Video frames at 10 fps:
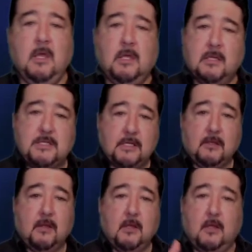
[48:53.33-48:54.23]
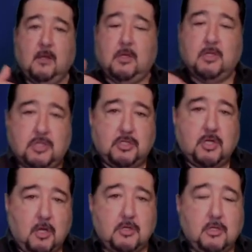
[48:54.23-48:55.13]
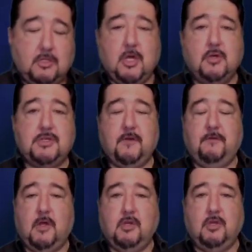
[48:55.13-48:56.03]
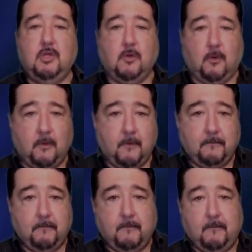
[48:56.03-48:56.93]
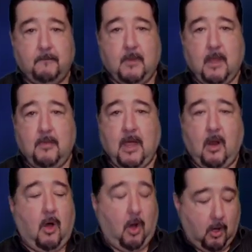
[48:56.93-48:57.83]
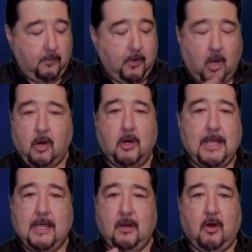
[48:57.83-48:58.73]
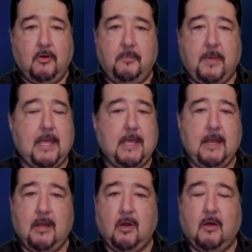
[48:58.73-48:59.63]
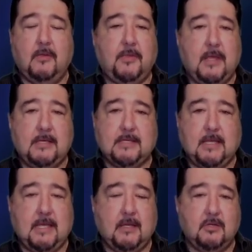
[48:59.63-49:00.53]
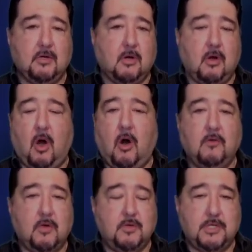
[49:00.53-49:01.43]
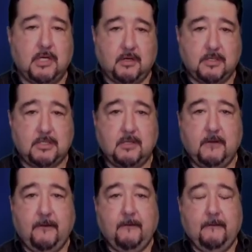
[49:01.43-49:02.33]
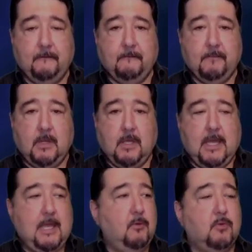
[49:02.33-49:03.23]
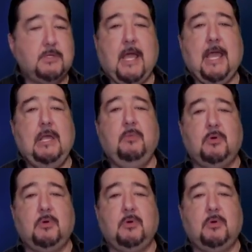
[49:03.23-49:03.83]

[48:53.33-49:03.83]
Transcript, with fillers: Listen, Jo- Joseph knew that all the heartache and all the pain and all the things that he endured all those years, he was able